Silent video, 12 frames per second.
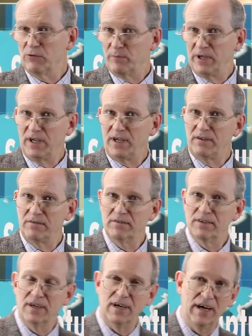be
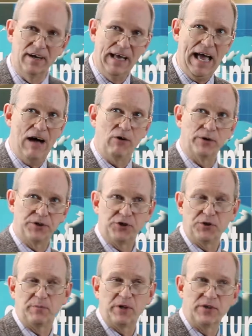how it
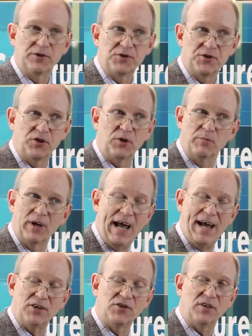should be understood. But
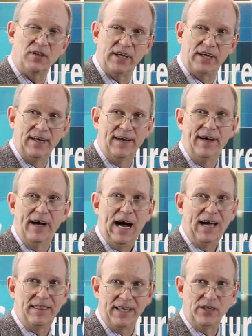actually,
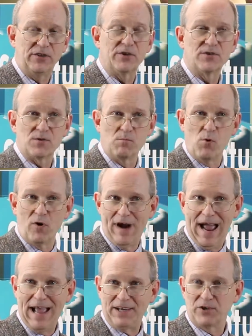I think there's a more
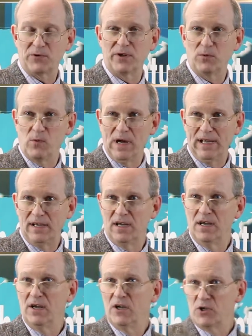accurate way
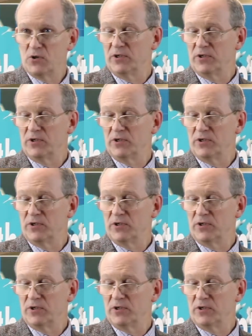to